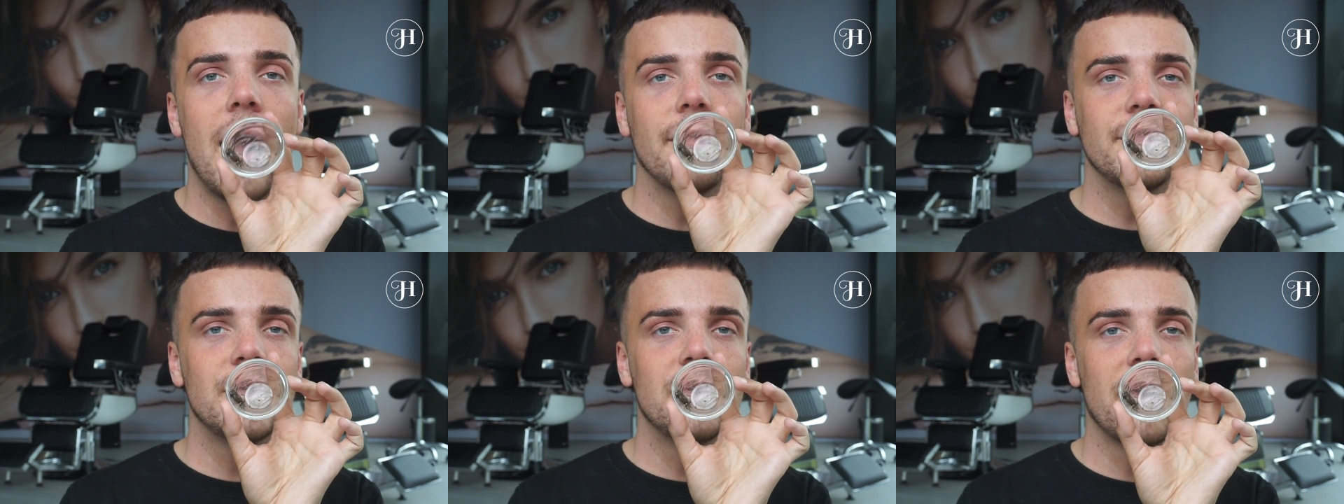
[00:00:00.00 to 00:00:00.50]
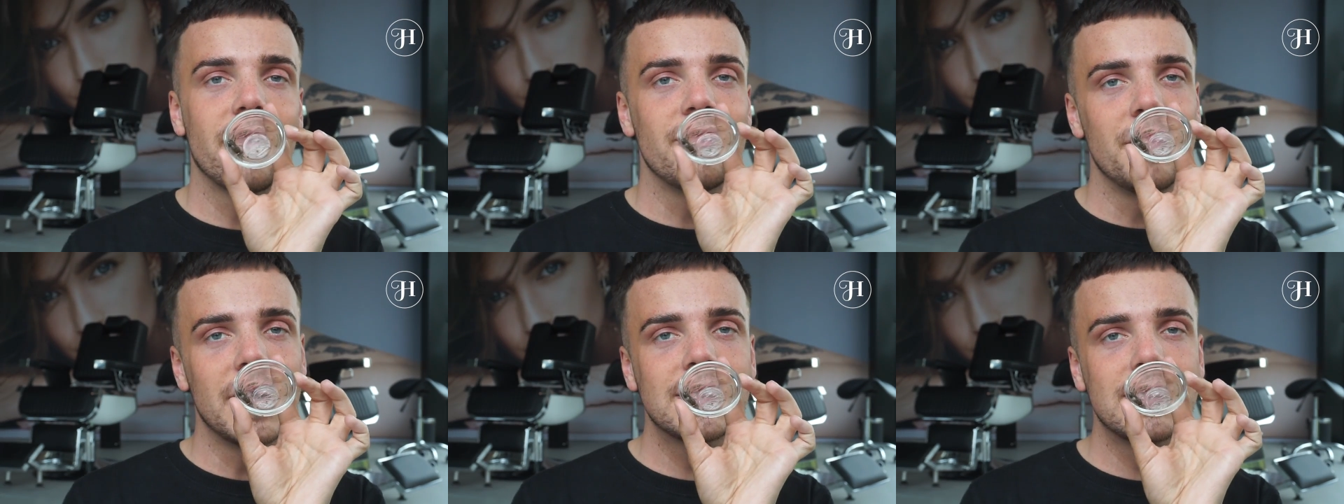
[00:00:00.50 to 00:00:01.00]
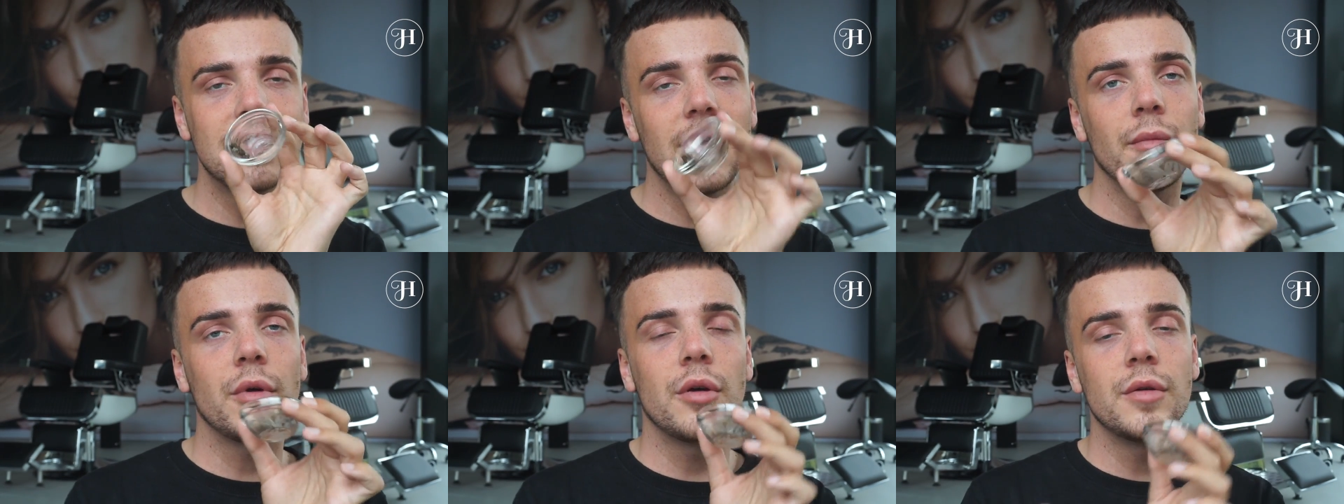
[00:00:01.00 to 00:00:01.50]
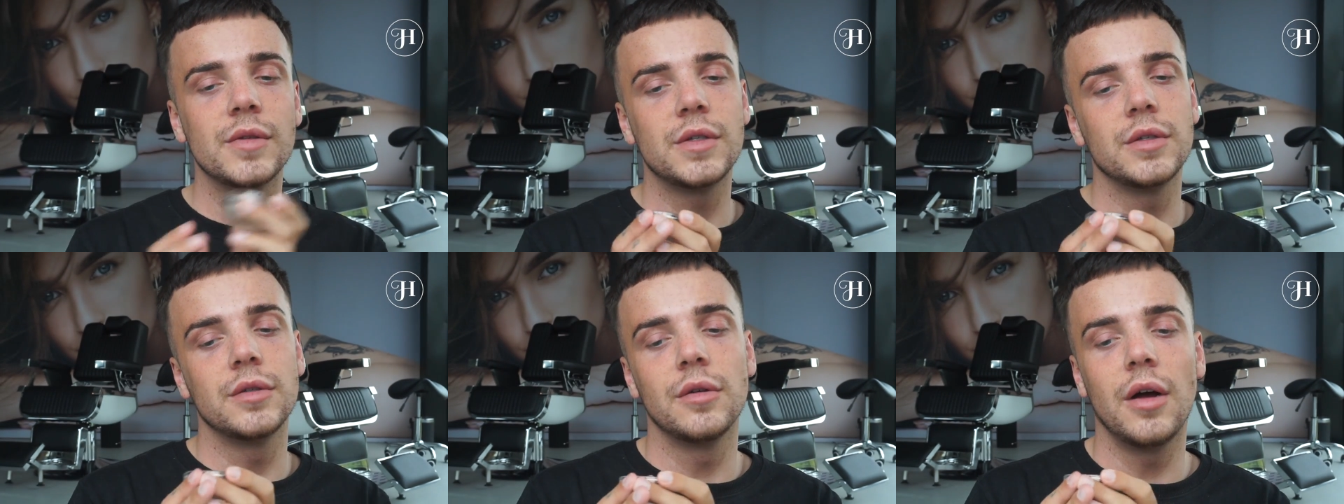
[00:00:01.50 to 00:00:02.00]
After you have mixed it, I'm going
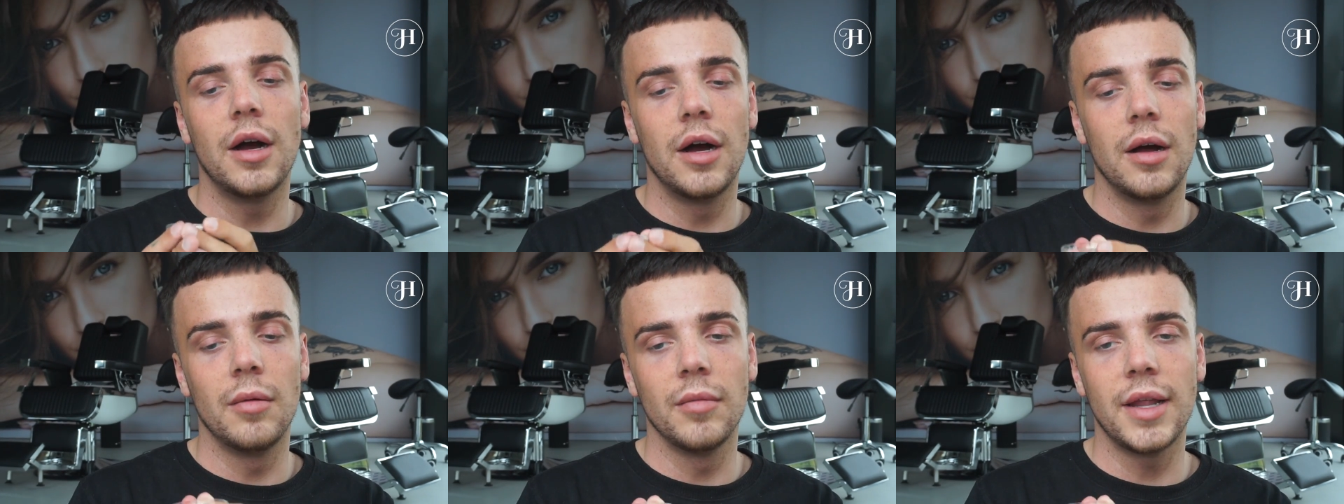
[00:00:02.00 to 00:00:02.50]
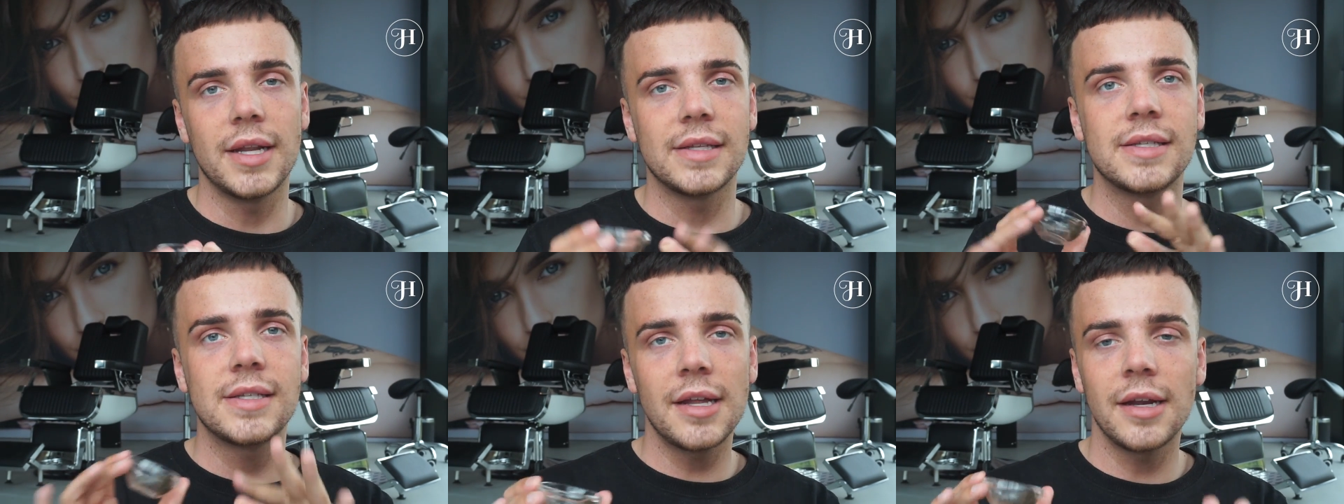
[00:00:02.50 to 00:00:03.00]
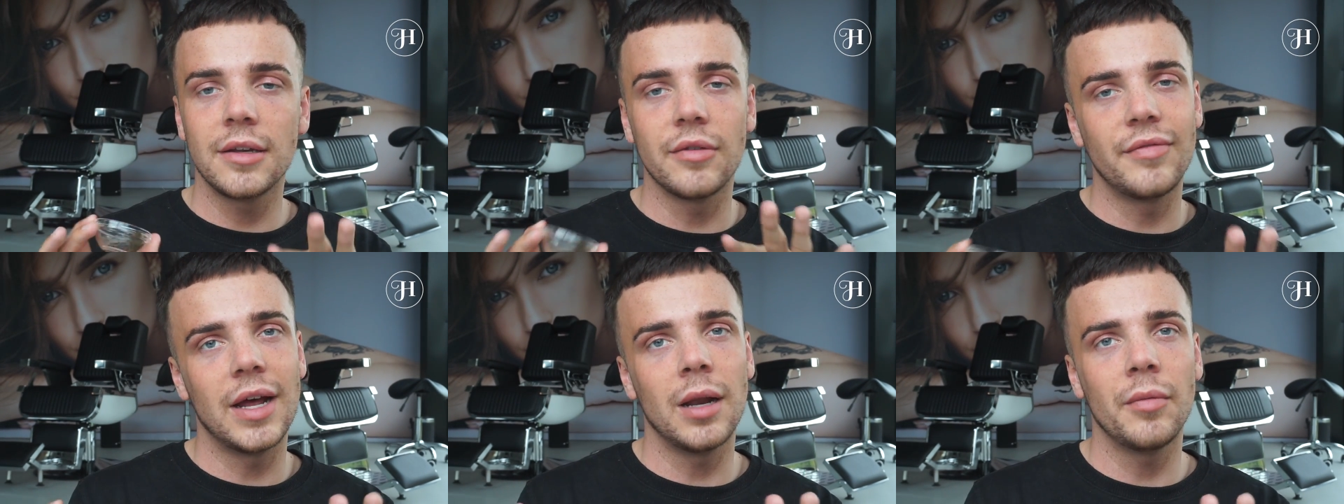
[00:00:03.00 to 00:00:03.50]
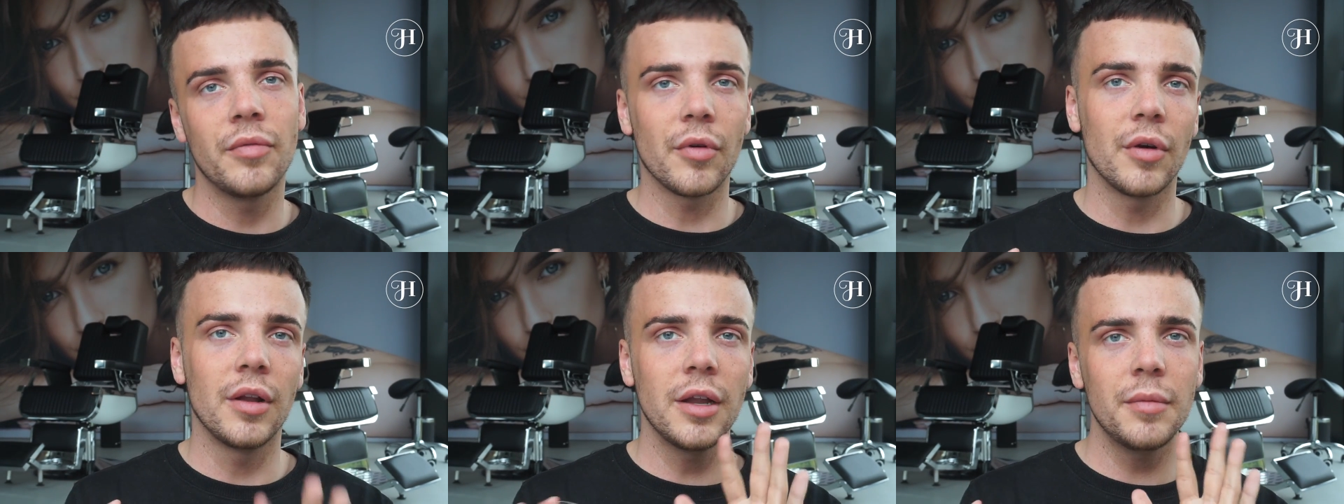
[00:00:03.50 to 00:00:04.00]
to um, let it set and develop
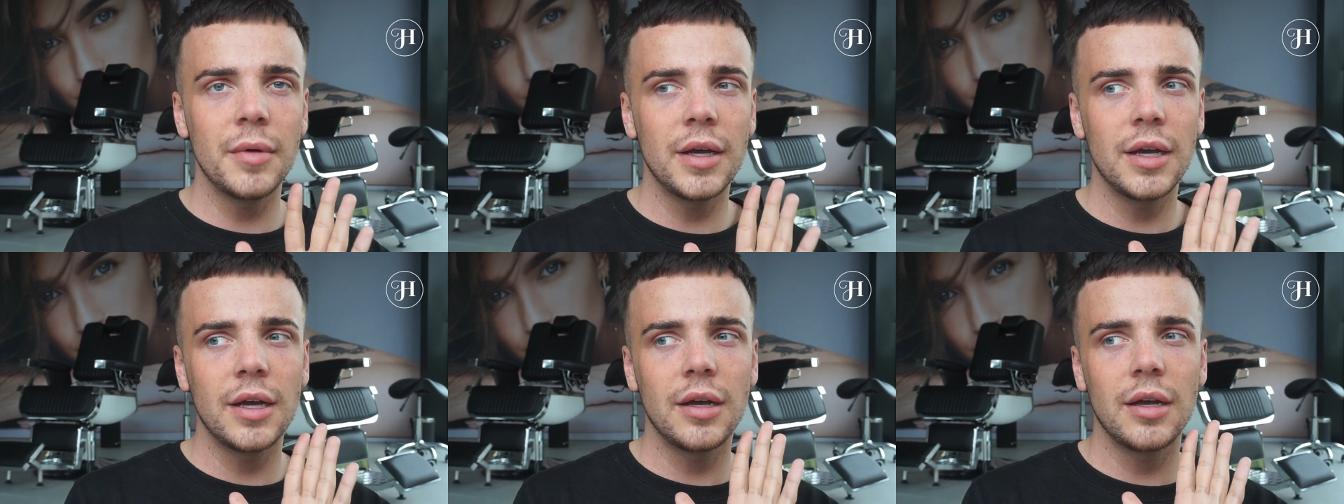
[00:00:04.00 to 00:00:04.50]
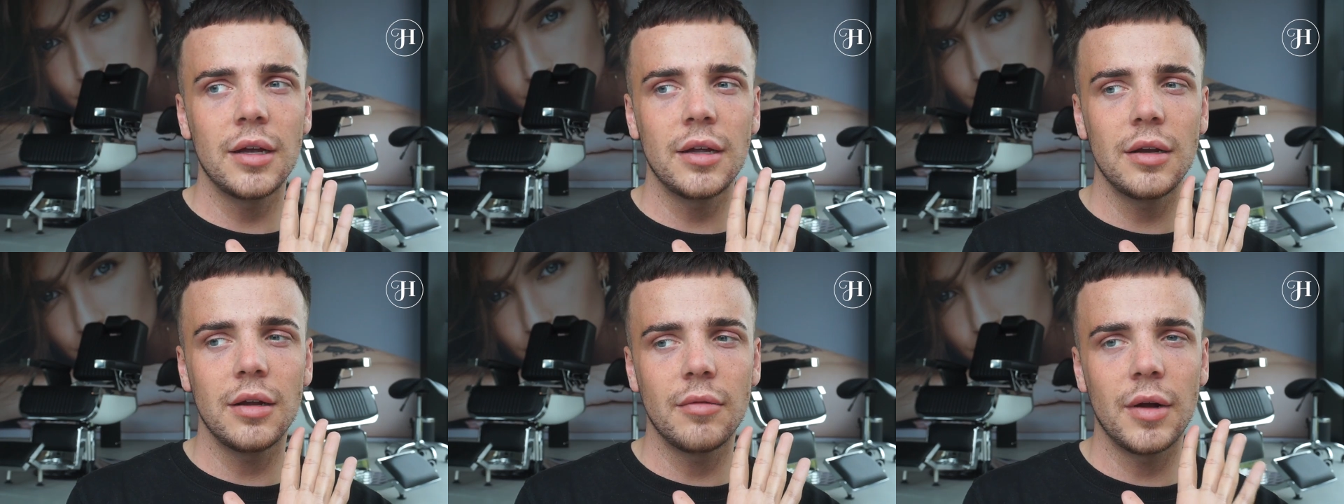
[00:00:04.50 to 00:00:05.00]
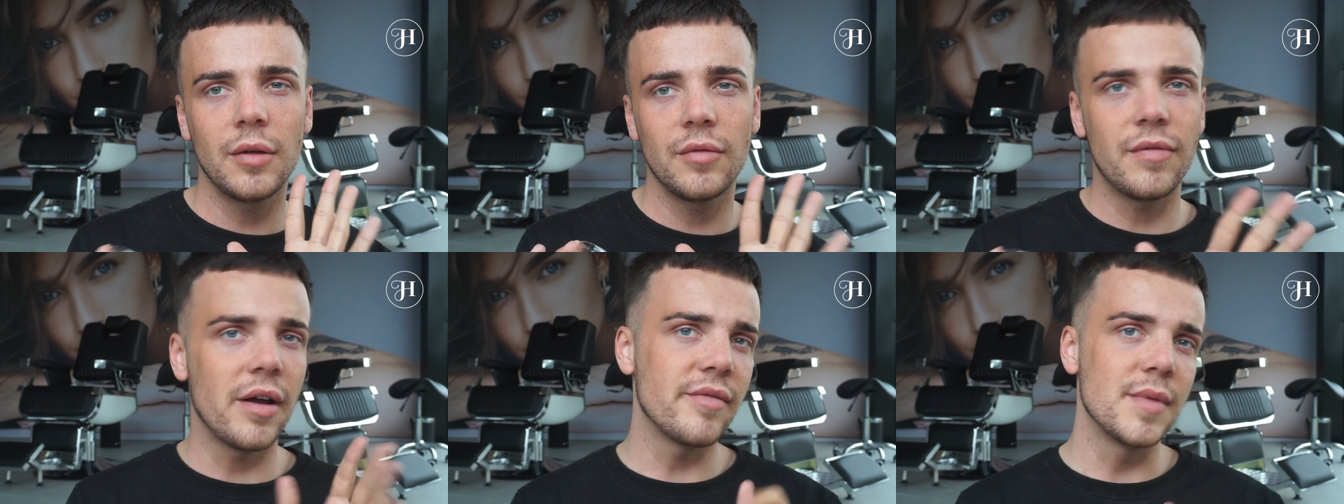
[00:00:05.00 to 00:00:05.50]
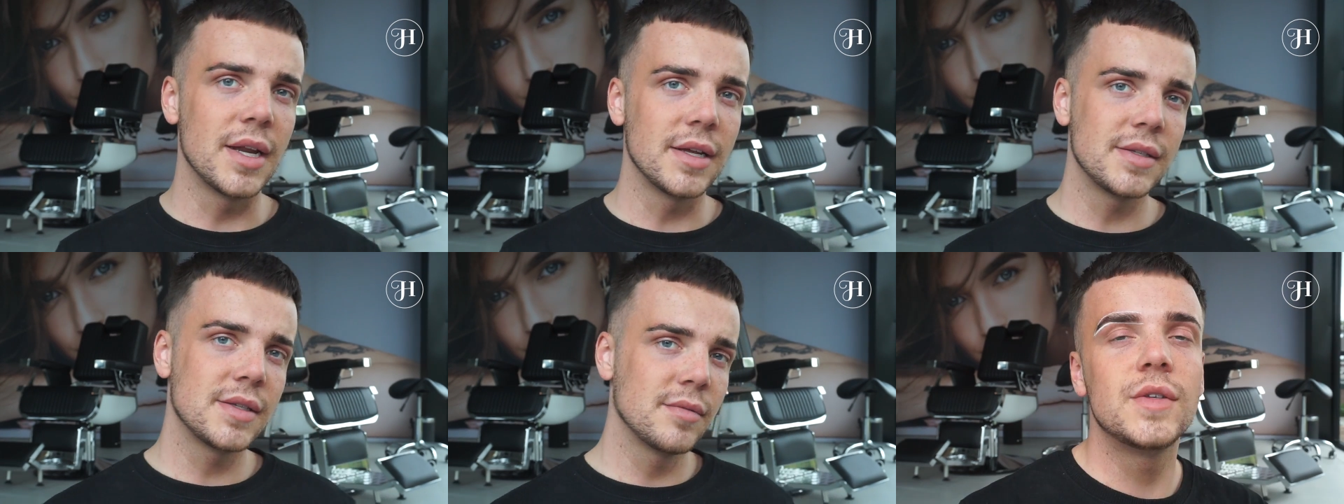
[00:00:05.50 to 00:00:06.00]
for a little bit, around 5
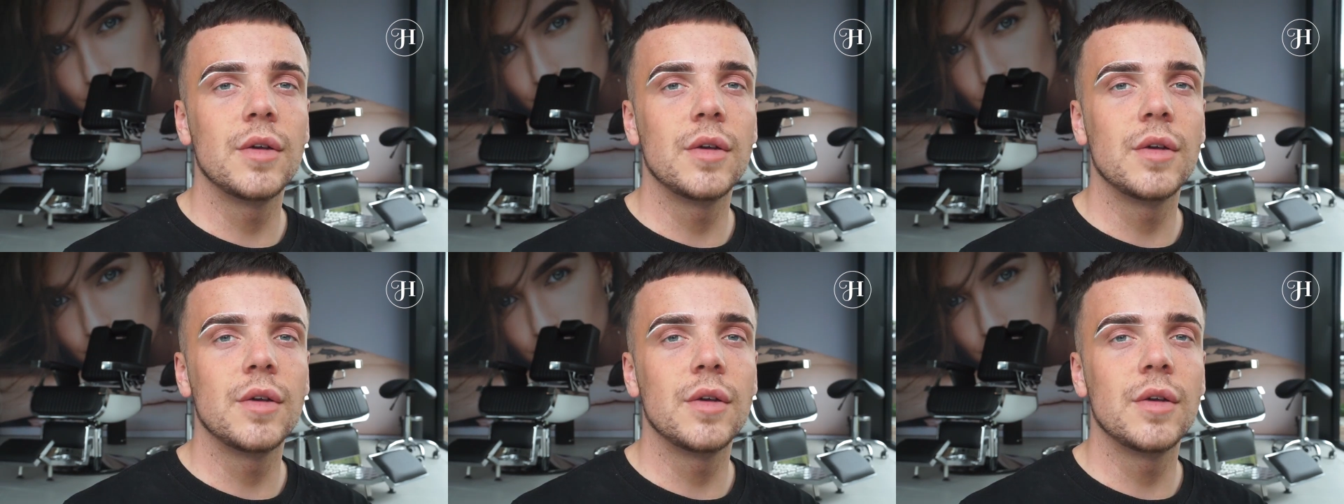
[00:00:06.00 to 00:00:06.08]
minutes.